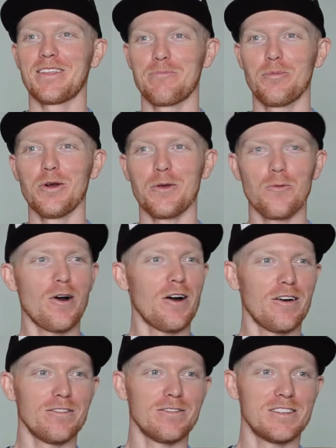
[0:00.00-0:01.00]
pretty
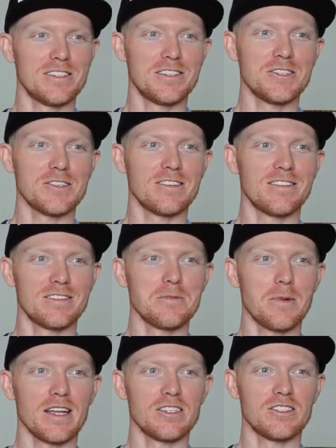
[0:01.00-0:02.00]
wild decision to
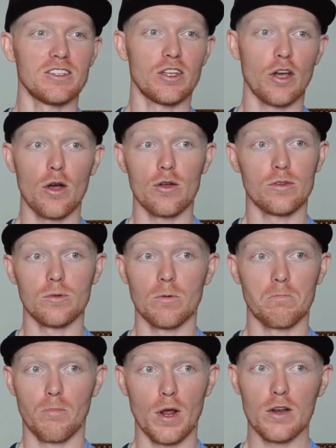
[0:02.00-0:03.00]
make, just to go to a
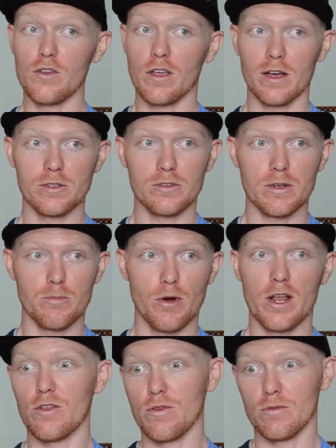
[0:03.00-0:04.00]
brand new country,
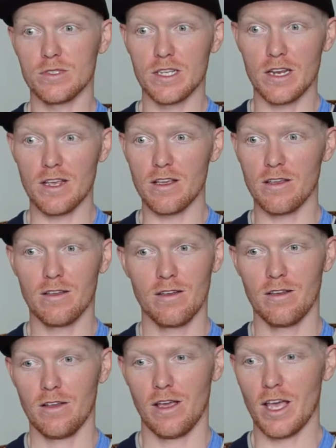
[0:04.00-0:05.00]
brand new city,
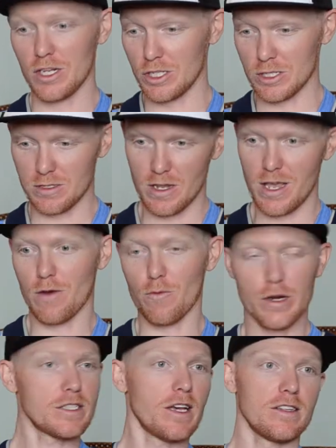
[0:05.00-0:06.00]
and just hit
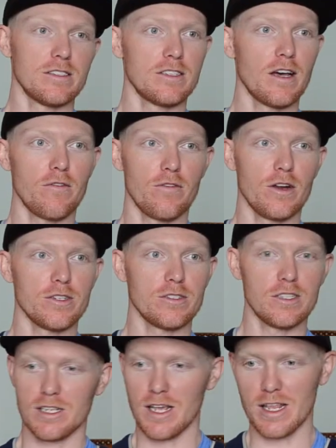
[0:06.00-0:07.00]
reset and start fresh.
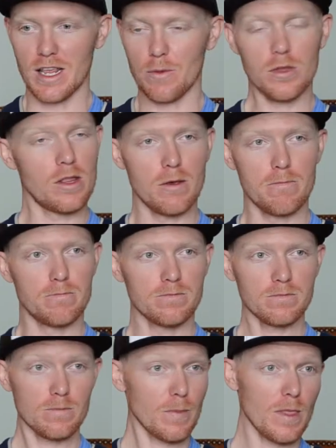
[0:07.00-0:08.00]
Just land there with
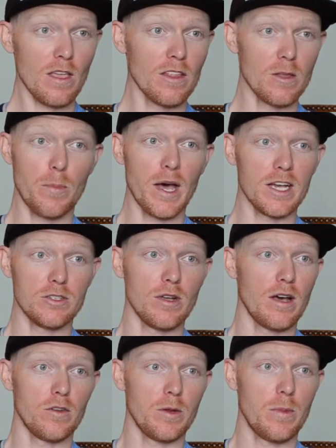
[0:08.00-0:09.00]
the bags you
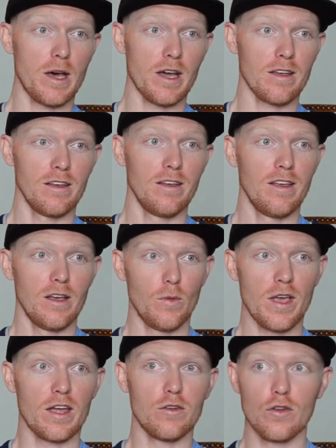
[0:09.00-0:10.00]
have on your back.
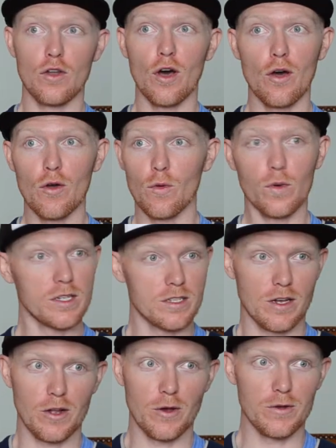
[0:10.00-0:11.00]
We had no winter
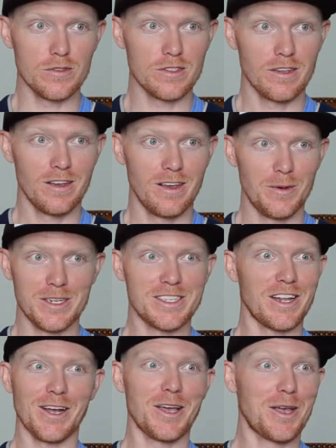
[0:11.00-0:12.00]
clothes. We just
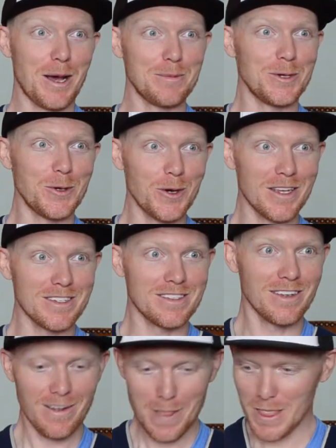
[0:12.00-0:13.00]
had like a couple of hoodies,
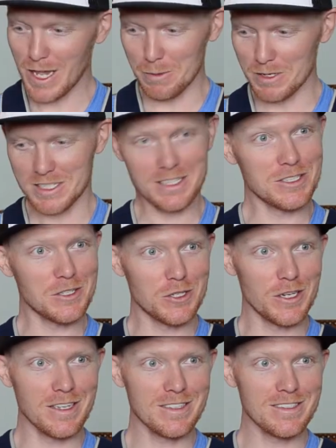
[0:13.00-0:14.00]
a couple of sets of
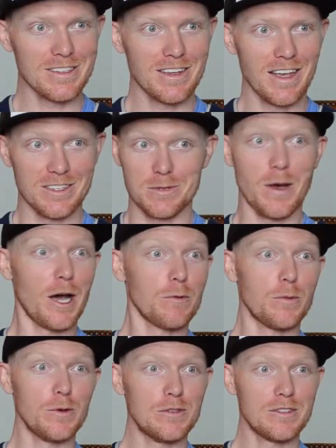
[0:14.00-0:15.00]
jeans, and some Ugg
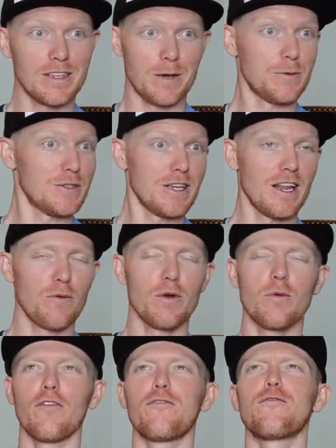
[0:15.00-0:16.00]
boots, and that was it. And we
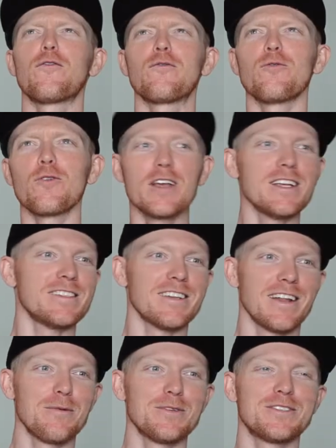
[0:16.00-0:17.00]
were freezing.
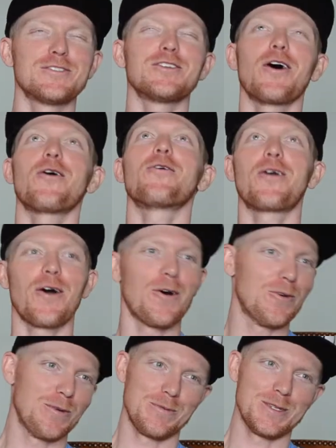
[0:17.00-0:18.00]
It was so
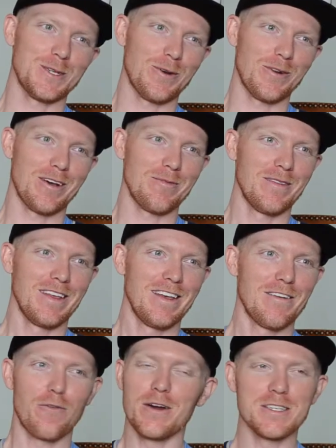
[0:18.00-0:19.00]
cold when we showed up.
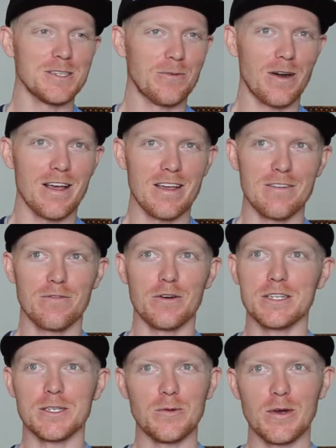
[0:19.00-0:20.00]
Freezing rain,
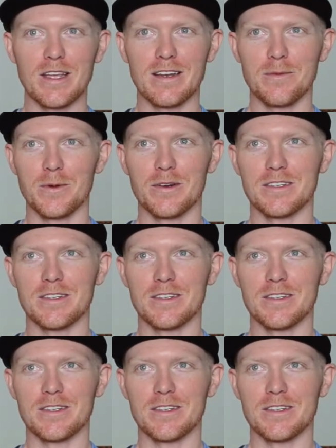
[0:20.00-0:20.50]
freezing wind, and we were